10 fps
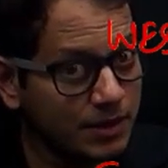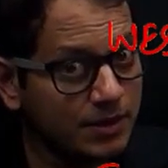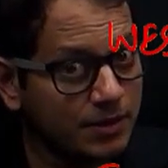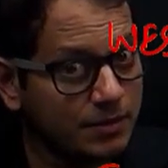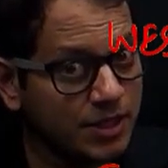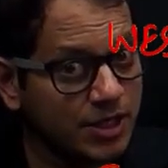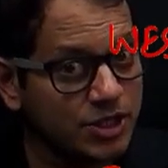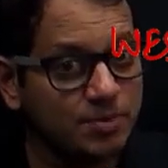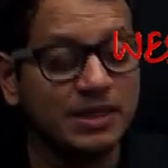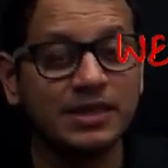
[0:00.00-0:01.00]
Kashmir,
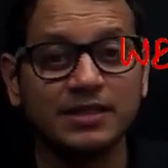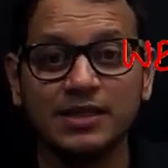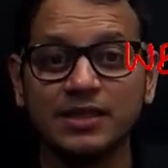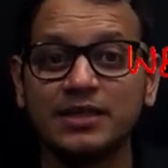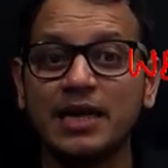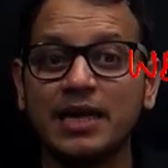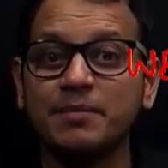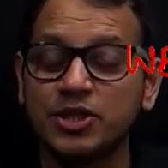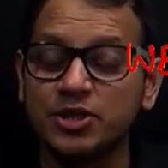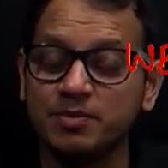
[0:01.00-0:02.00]
till the time
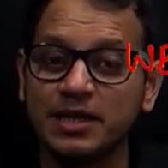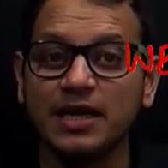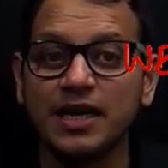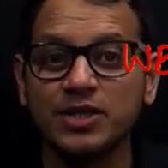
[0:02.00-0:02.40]
Kashmir lies with